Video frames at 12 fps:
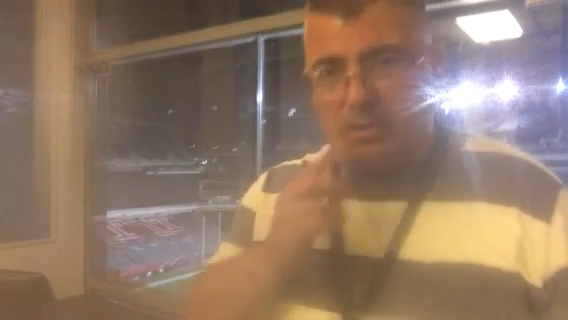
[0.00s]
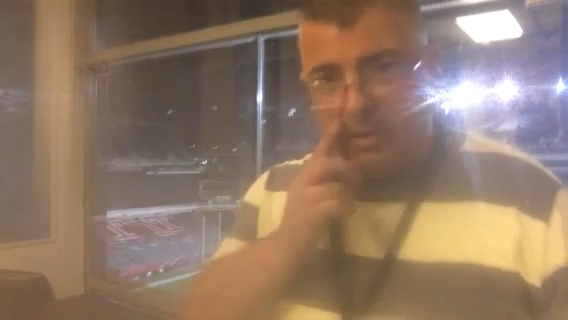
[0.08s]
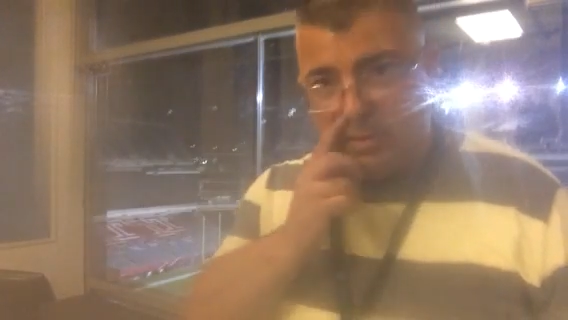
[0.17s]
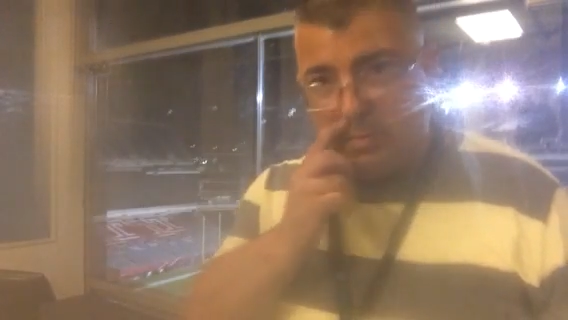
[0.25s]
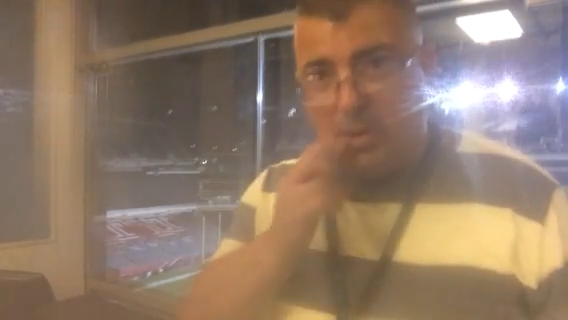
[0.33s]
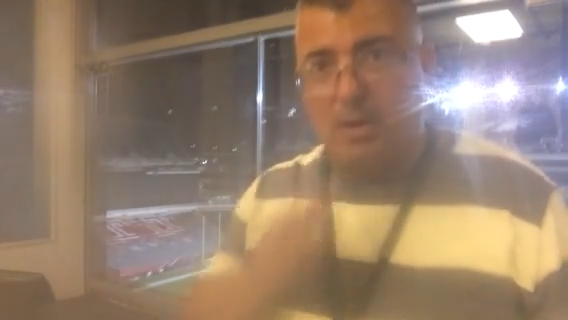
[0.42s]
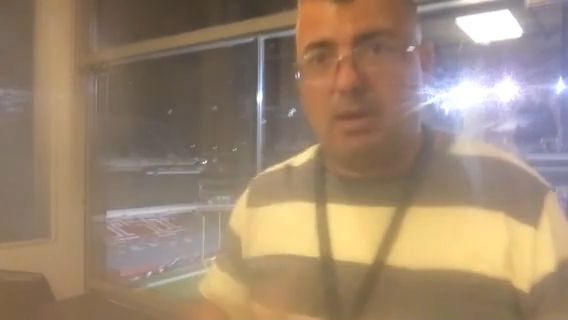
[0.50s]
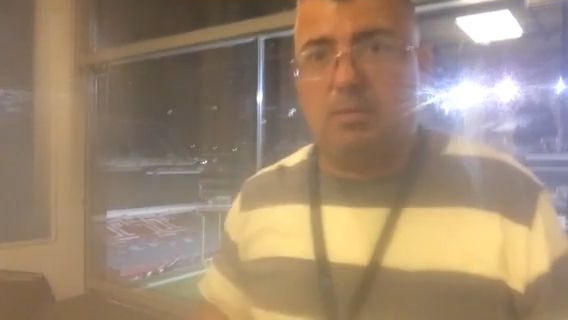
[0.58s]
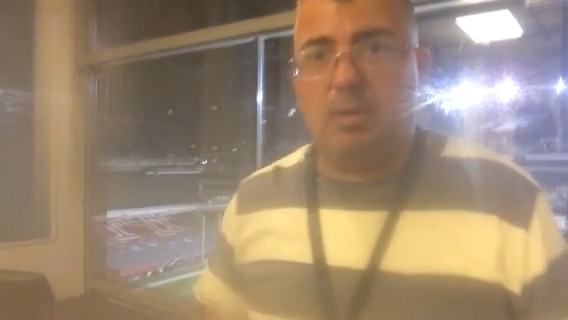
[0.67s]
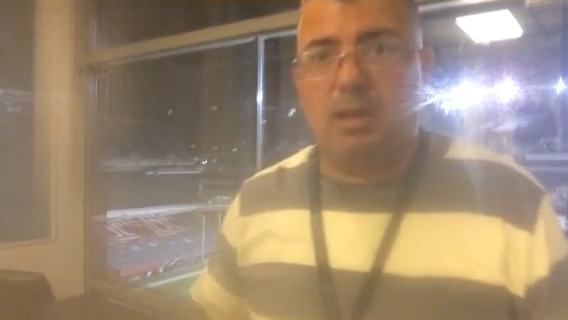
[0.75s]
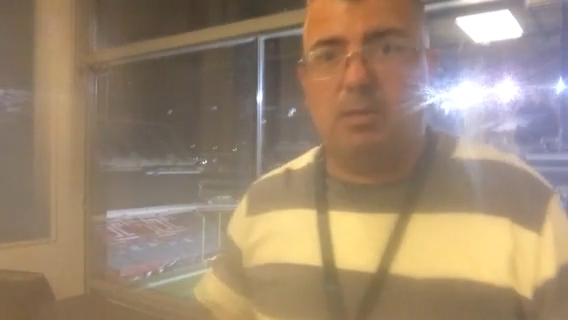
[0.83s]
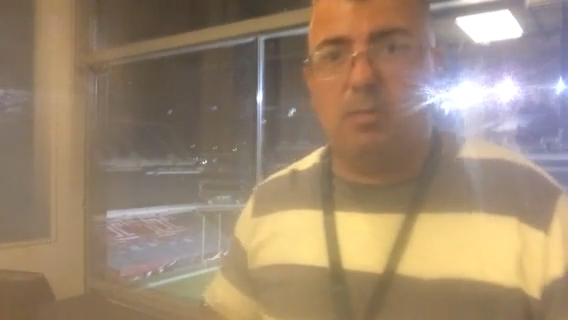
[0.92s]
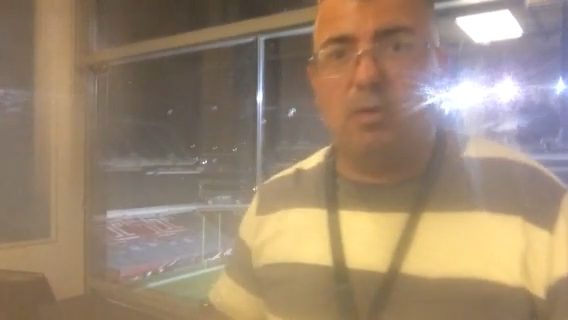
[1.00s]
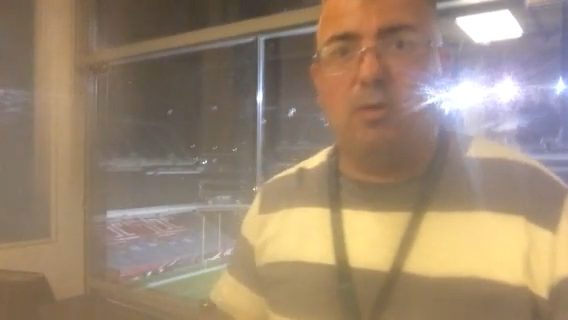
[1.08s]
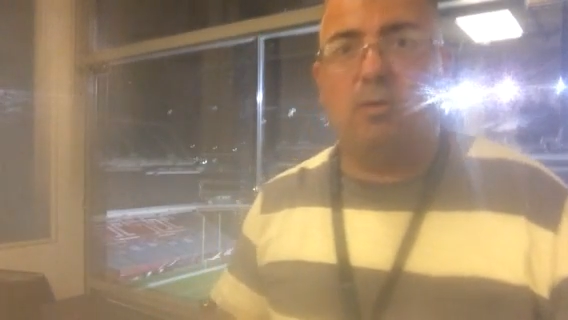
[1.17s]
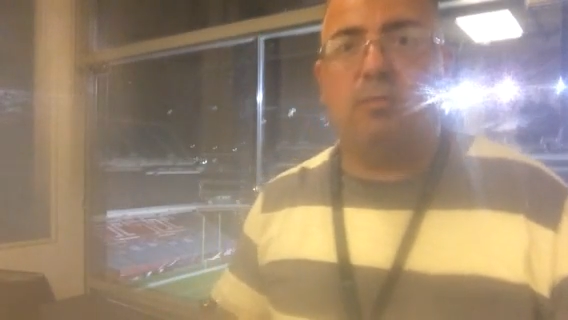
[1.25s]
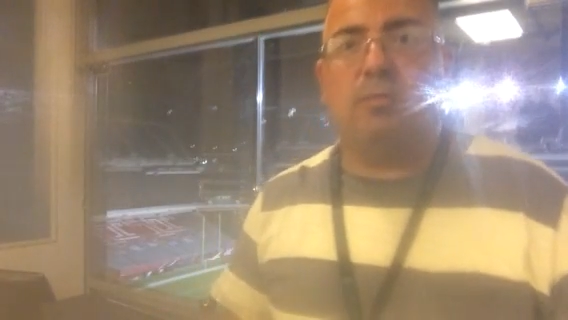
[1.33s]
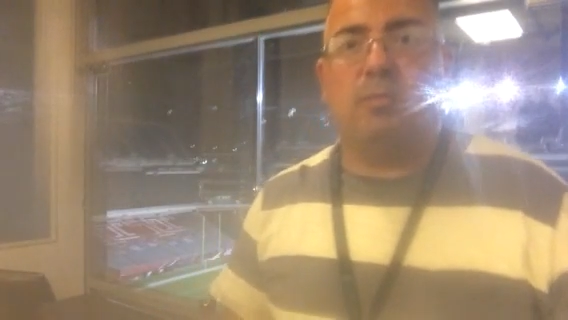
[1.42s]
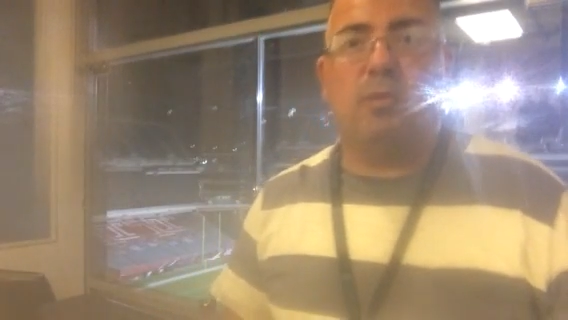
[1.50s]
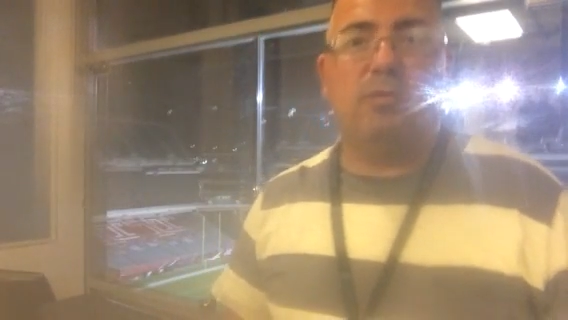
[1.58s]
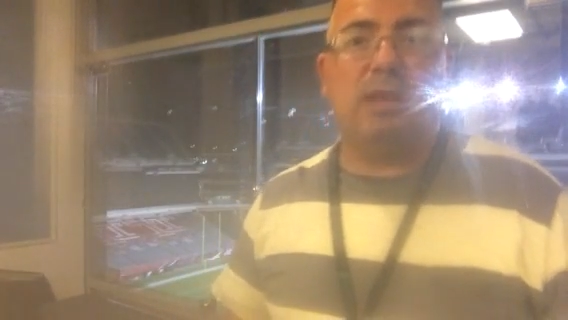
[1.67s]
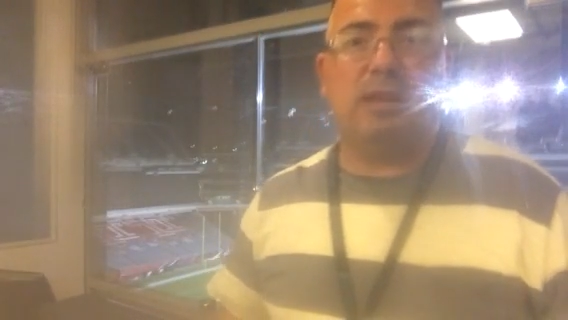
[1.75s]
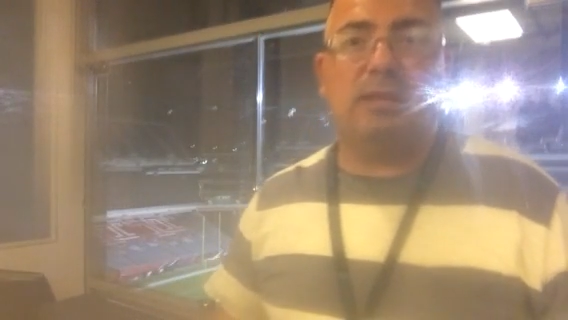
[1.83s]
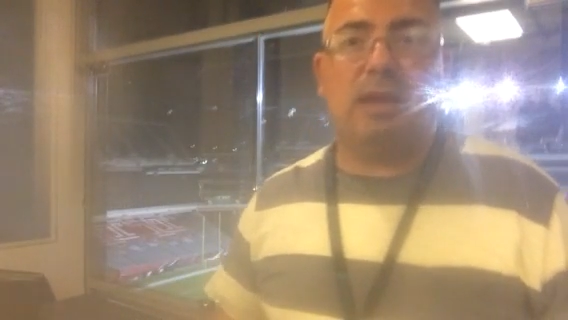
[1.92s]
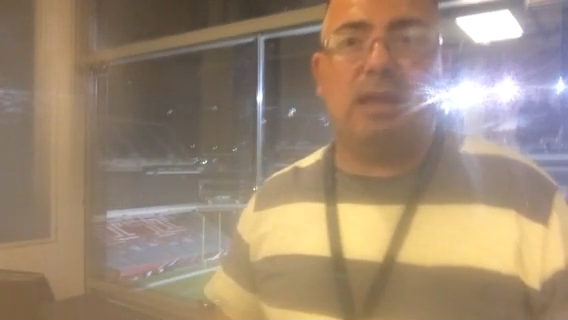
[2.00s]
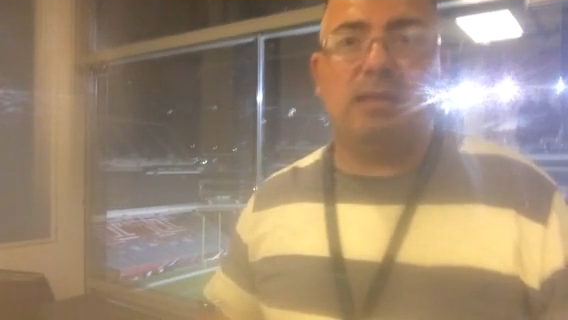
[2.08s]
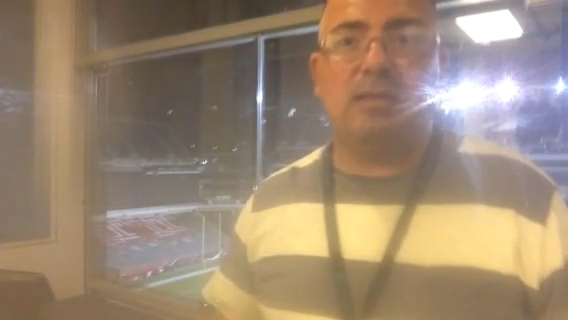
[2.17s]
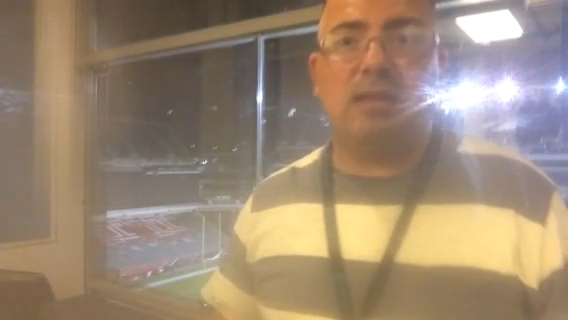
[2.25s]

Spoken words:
Coach Munkin made a move, moved Andy